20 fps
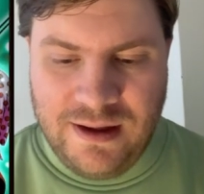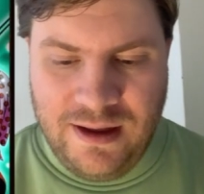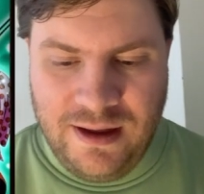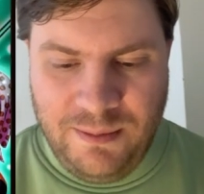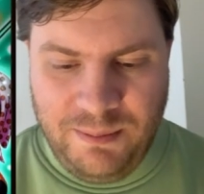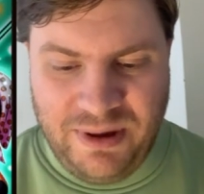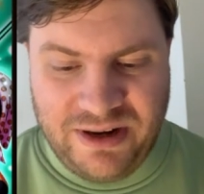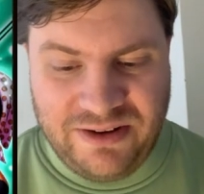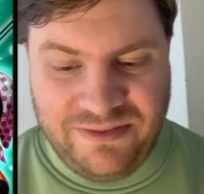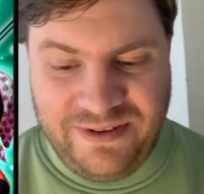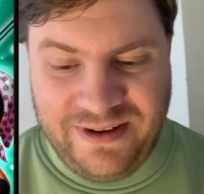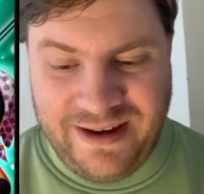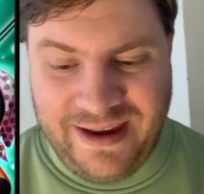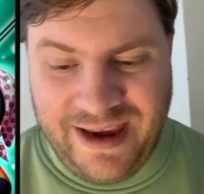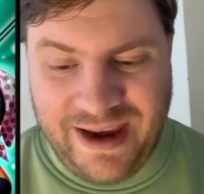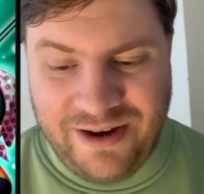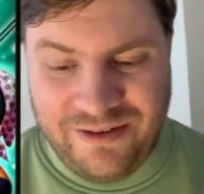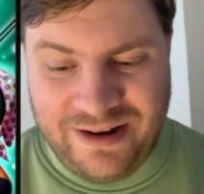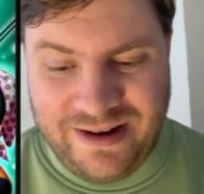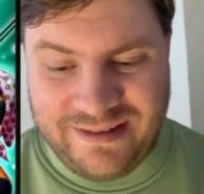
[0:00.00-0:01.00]
But the thing
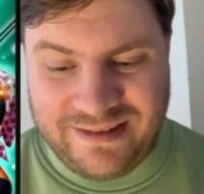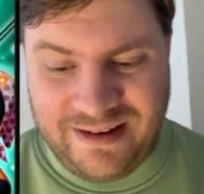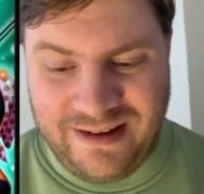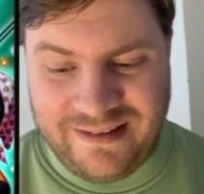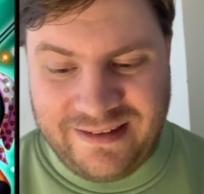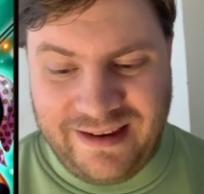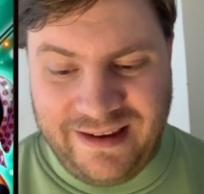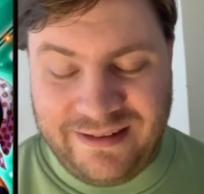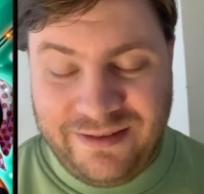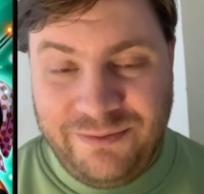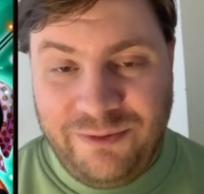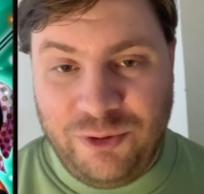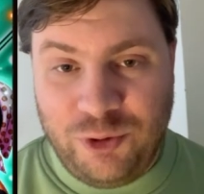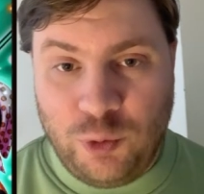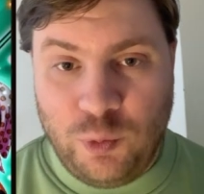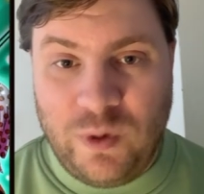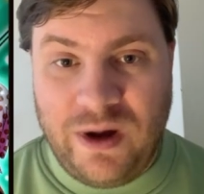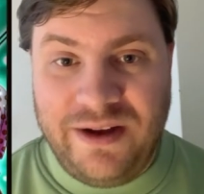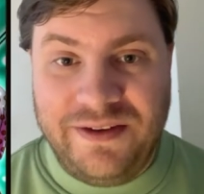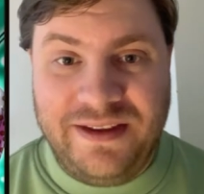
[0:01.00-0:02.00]
here is that it has
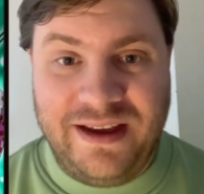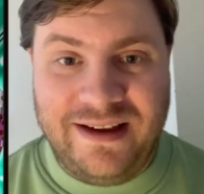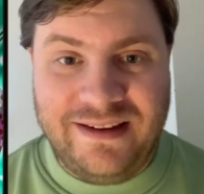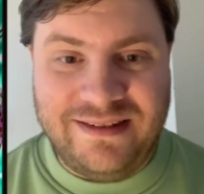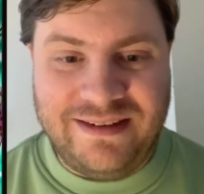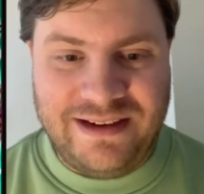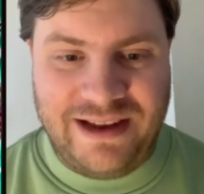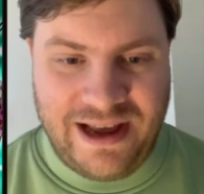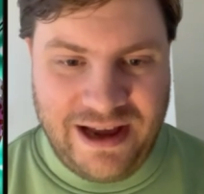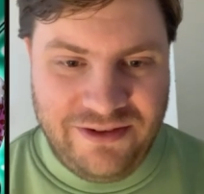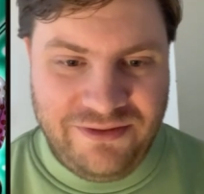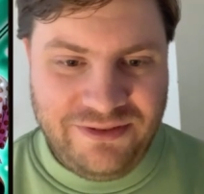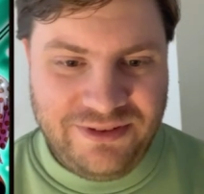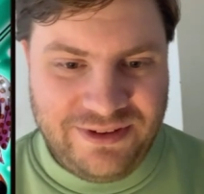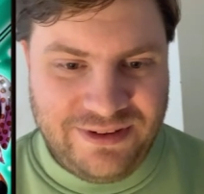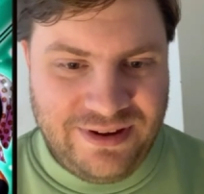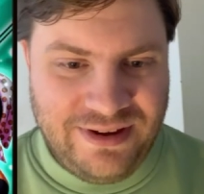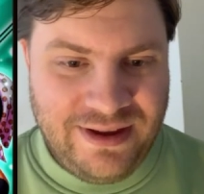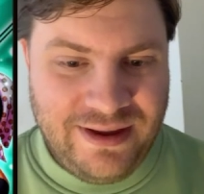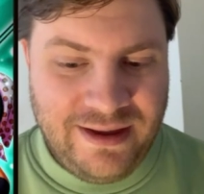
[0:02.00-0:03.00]
41 days left